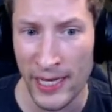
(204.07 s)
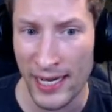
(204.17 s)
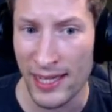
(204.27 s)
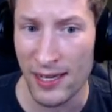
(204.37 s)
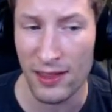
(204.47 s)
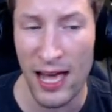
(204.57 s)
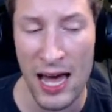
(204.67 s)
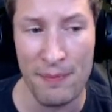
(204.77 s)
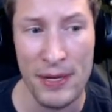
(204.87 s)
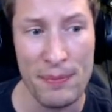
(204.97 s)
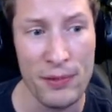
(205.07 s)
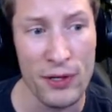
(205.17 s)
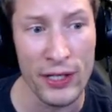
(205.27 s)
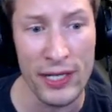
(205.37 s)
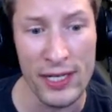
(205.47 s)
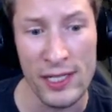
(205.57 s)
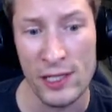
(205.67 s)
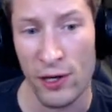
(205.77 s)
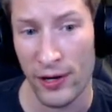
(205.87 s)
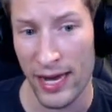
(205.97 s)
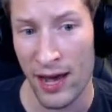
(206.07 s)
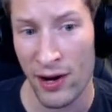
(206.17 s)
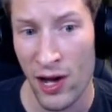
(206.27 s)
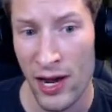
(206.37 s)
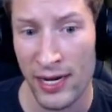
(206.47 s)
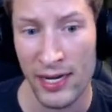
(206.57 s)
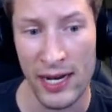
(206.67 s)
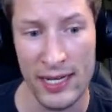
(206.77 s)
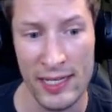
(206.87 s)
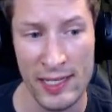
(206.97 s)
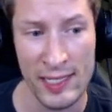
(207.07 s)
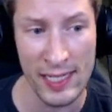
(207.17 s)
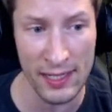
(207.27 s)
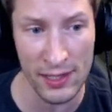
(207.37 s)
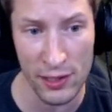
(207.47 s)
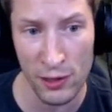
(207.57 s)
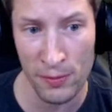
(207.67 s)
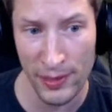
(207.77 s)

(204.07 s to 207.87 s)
that I think a lot of people are going to start out on and kind of stick to.